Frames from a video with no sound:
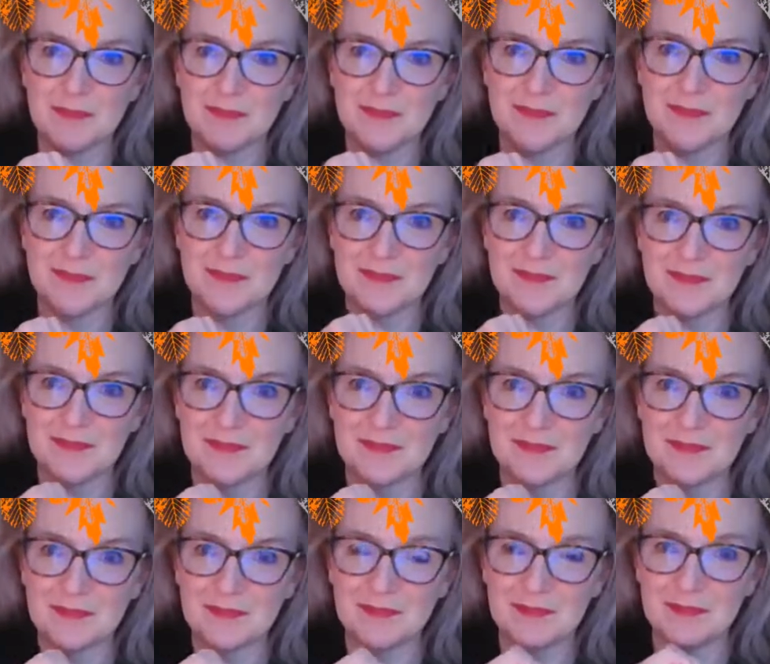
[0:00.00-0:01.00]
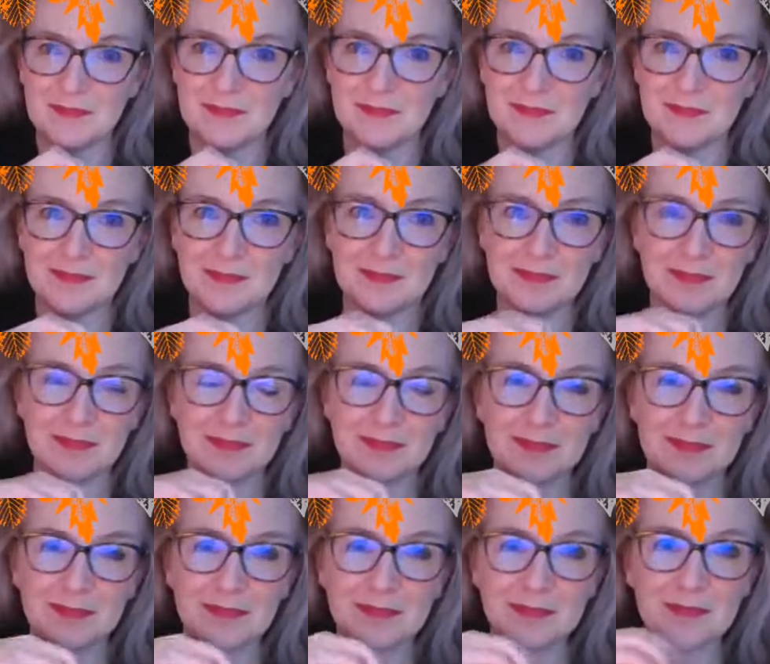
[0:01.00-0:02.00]

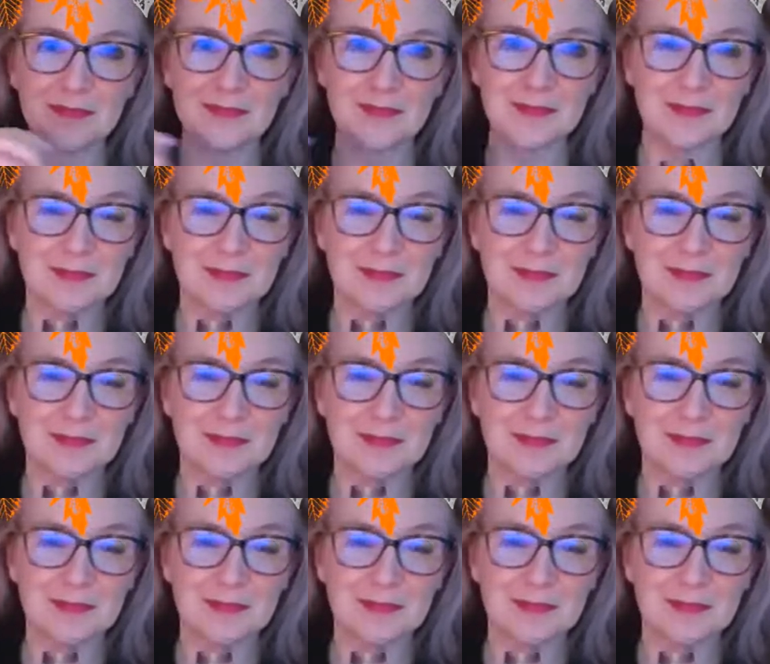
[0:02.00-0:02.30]
Nothing is said.